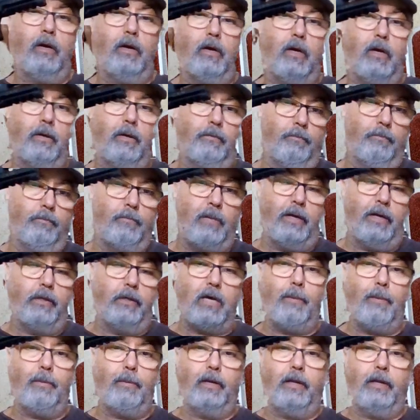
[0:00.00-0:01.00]
my dominant
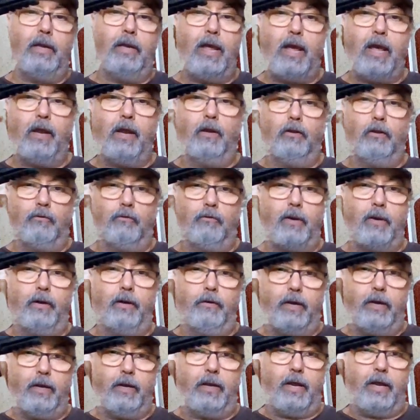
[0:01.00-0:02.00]
hand is my right
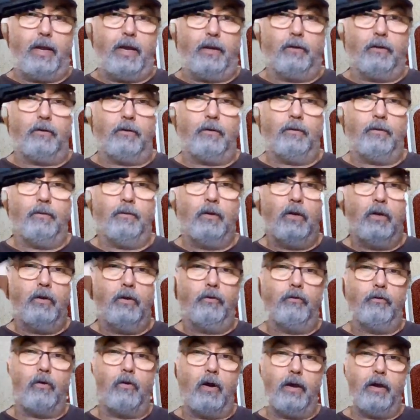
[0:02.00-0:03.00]
hand, so I
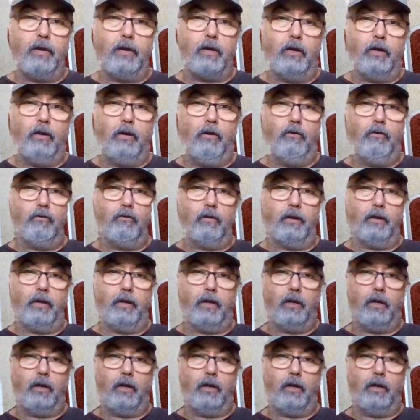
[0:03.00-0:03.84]
can easily